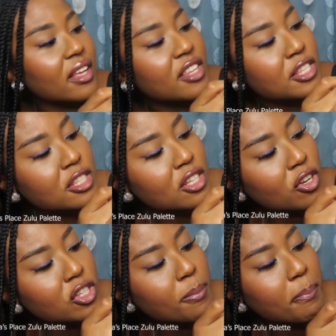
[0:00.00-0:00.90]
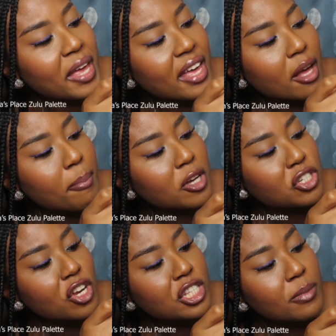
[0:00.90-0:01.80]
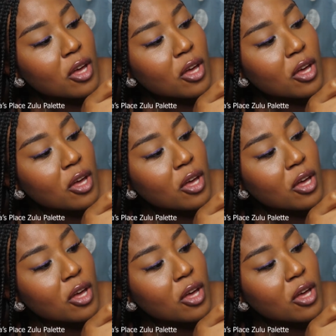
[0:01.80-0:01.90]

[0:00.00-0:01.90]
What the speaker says: This looks pink, but trust me,